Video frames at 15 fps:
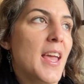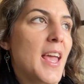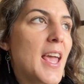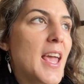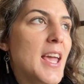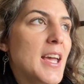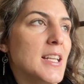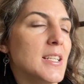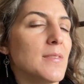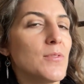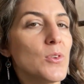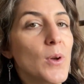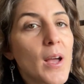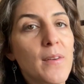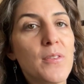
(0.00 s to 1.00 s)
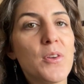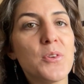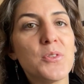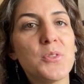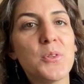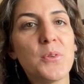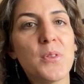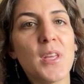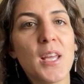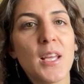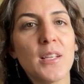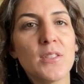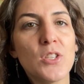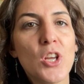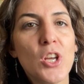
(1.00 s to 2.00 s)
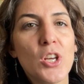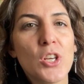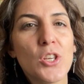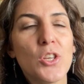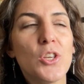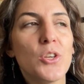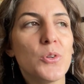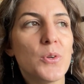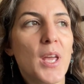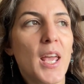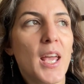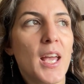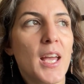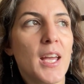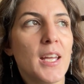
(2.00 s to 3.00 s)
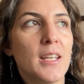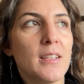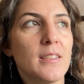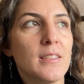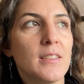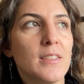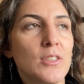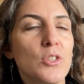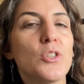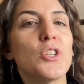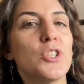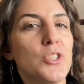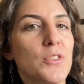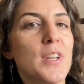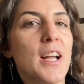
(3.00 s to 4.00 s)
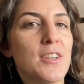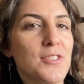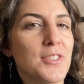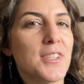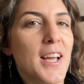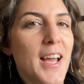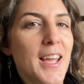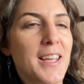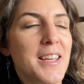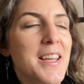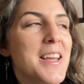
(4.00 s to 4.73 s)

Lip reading: And if you have those two things, you can do natural dyeing.